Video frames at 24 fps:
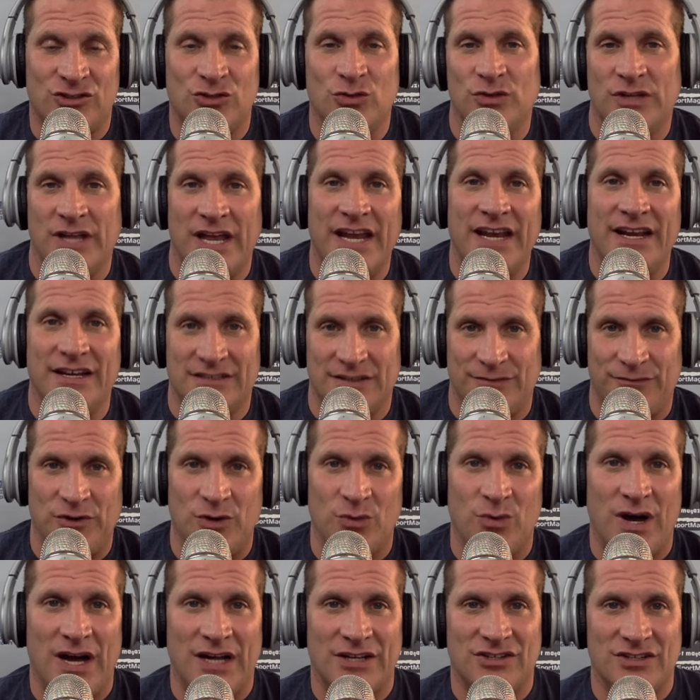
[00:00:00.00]
2 days if
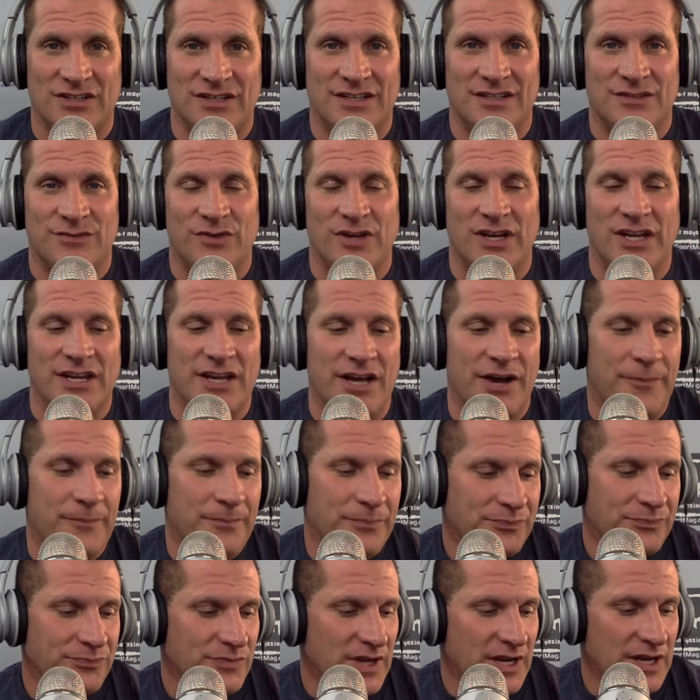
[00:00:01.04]
you're watching this video,
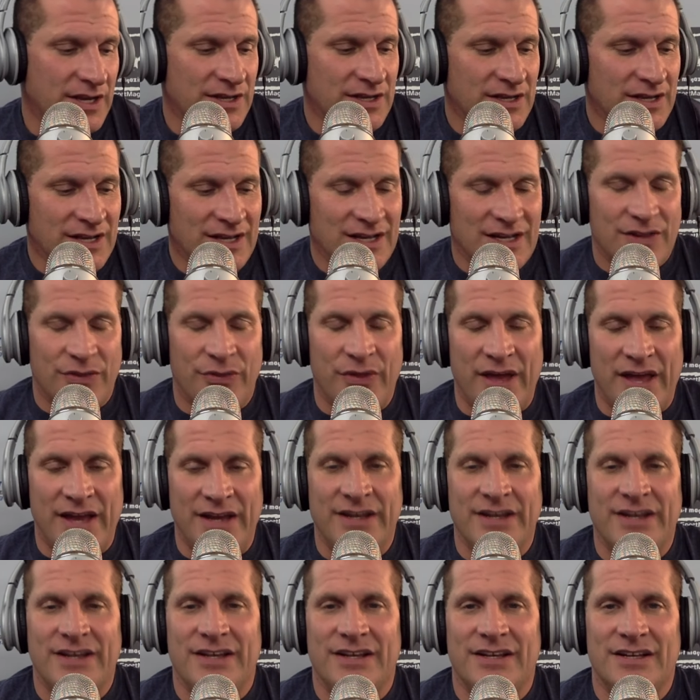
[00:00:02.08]

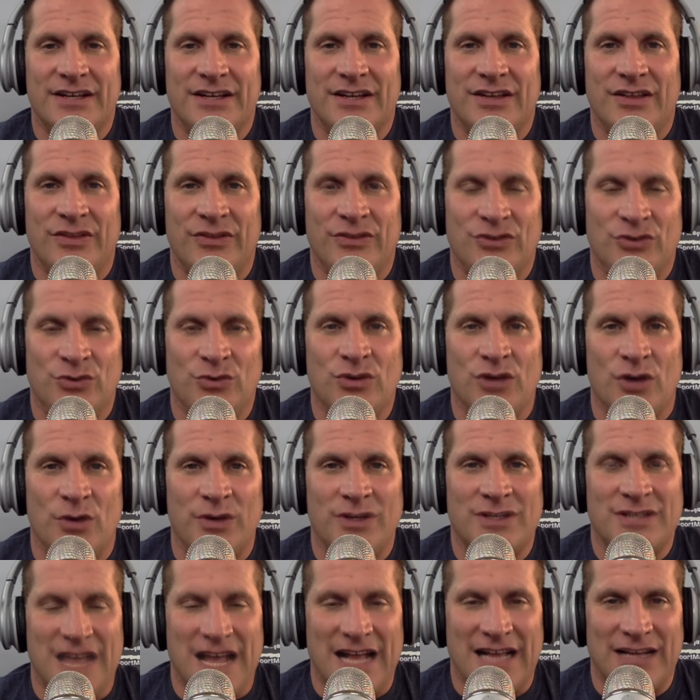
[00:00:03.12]
then you know
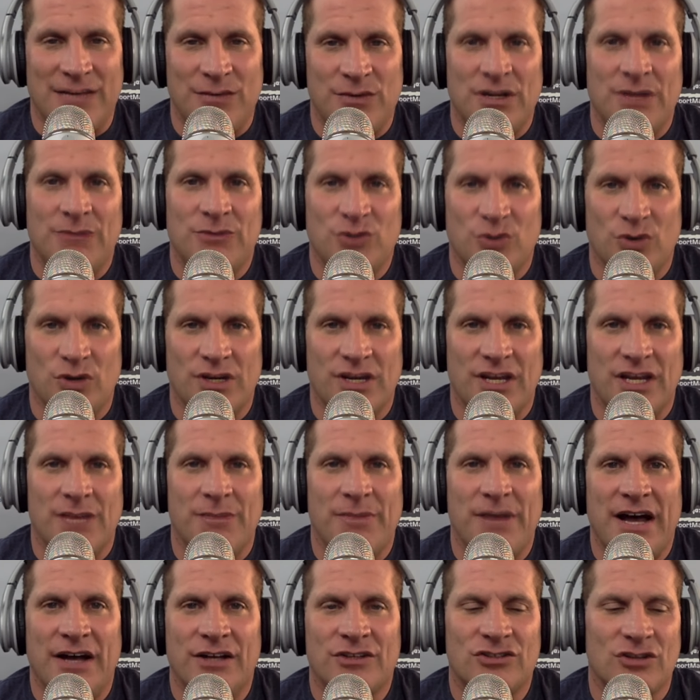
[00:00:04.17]
exactly what I'm talking
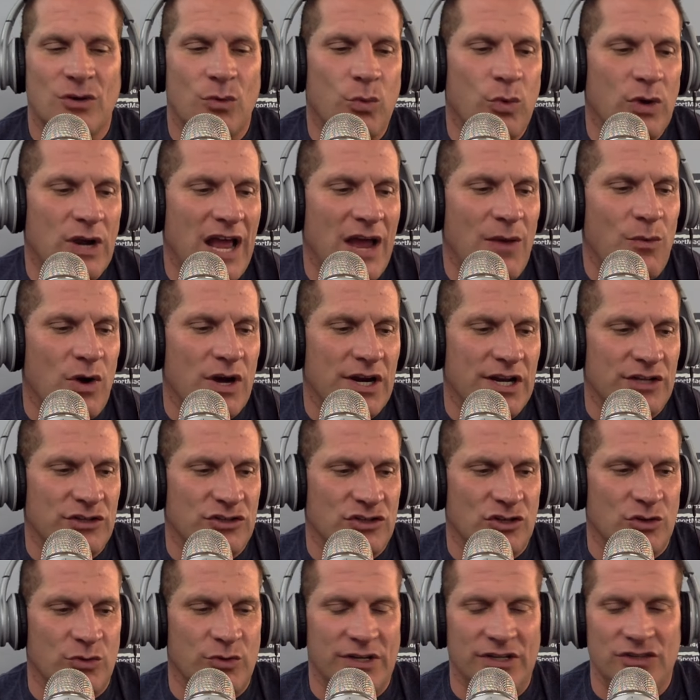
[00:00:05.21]
about. So what I want to
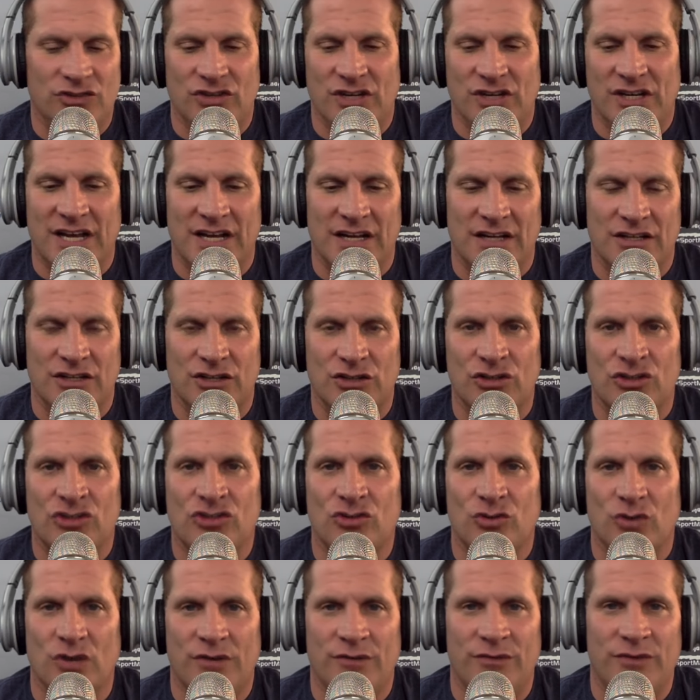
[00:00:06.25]
do is you get a little
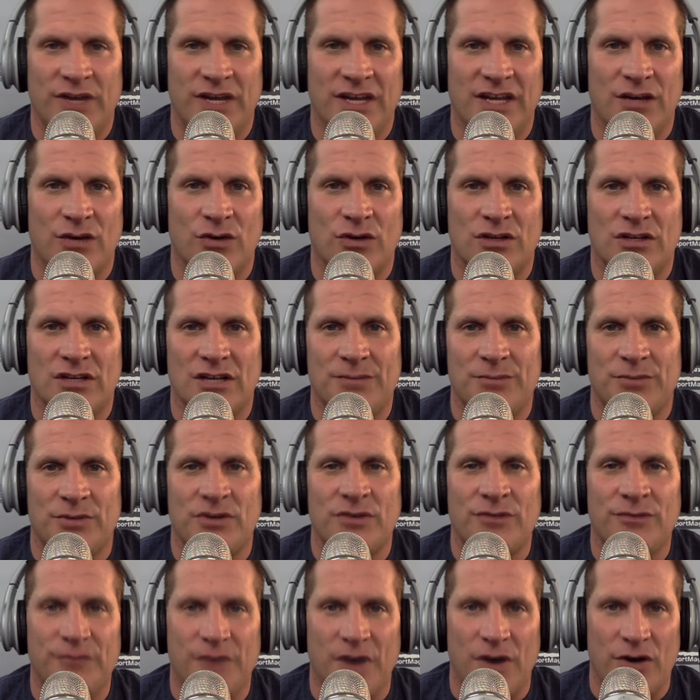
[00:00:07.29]
short video clip or
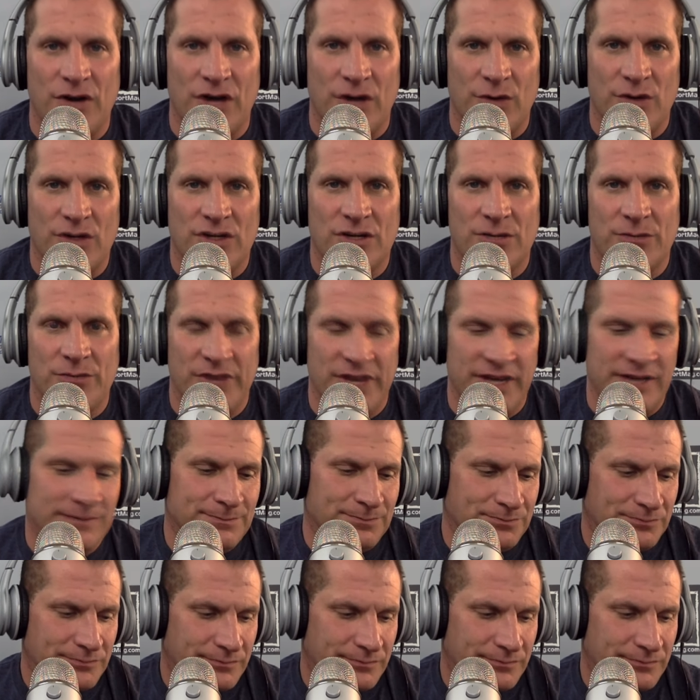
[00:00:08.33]
a photo, it could be.